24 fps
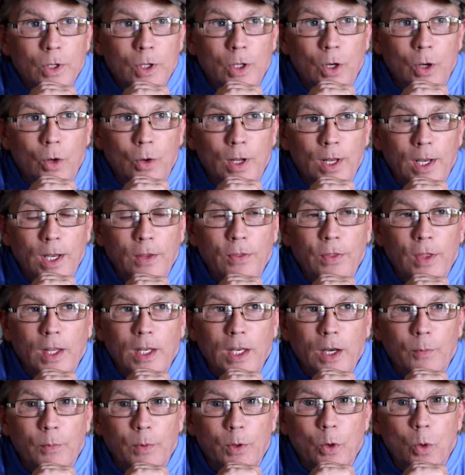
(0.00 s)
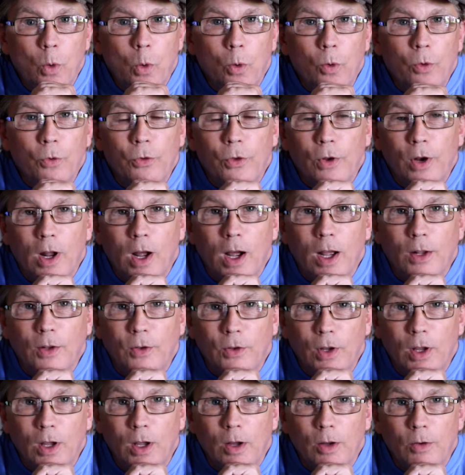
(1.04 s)
You know, anything that records in high
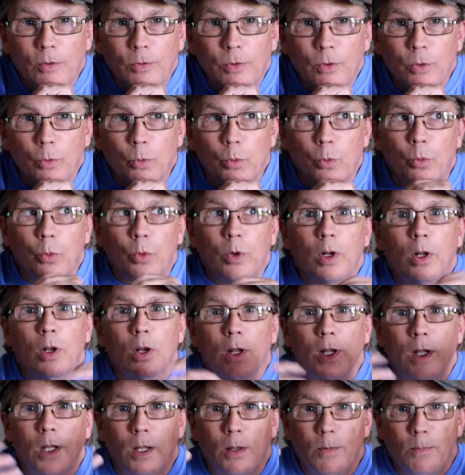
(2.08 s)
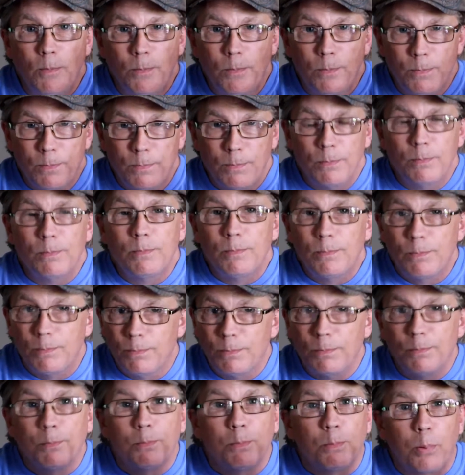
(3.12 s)
def really
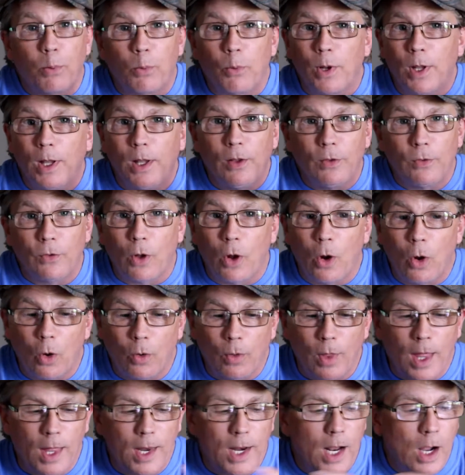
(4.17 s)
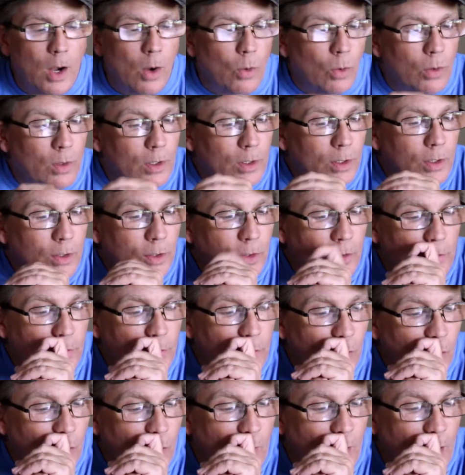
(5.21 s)
brings all that out.
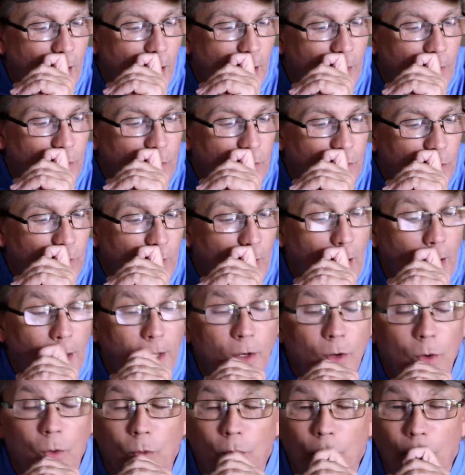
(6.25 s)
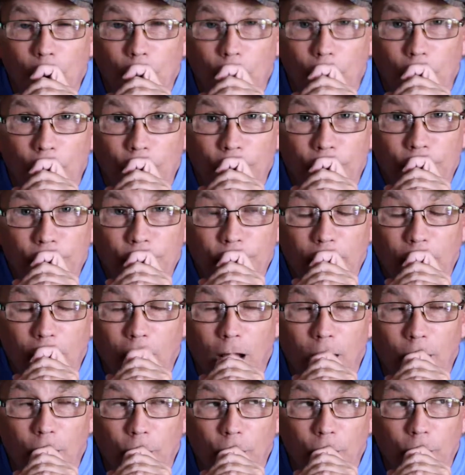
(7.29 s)
So I don't know.
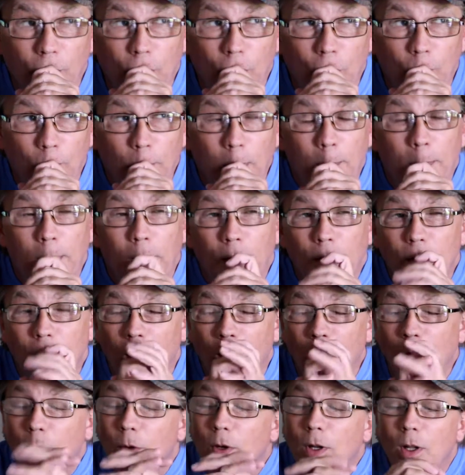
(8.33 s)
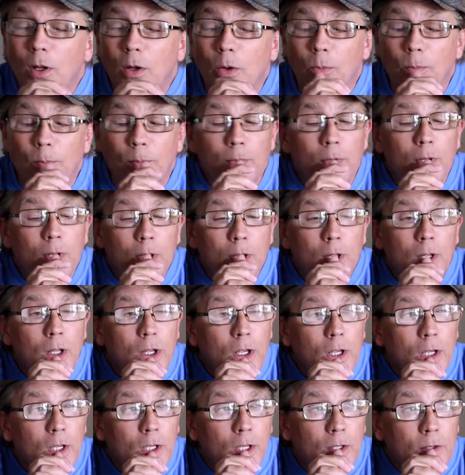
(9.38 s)
Maybe I don't know.
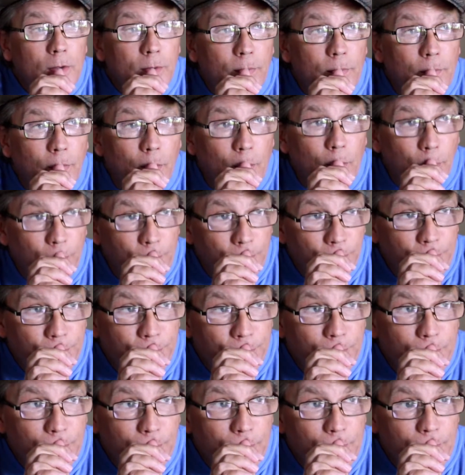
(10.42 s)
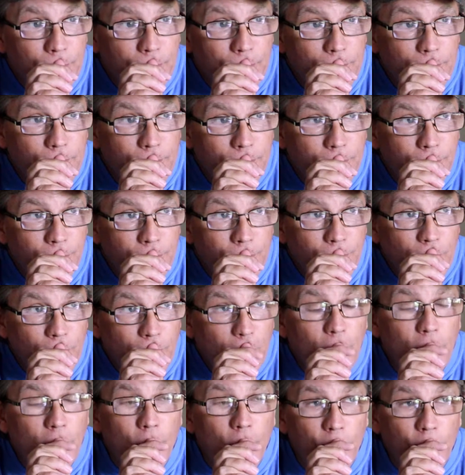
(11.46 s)
So
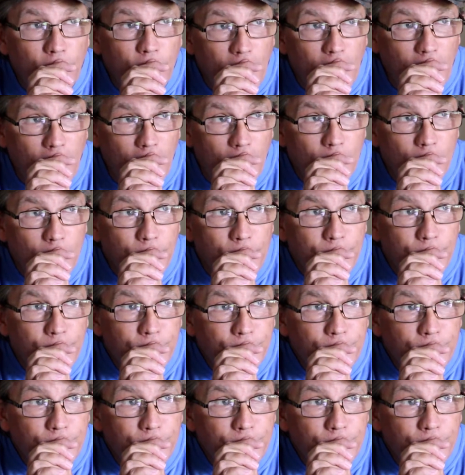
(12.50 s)
there's that.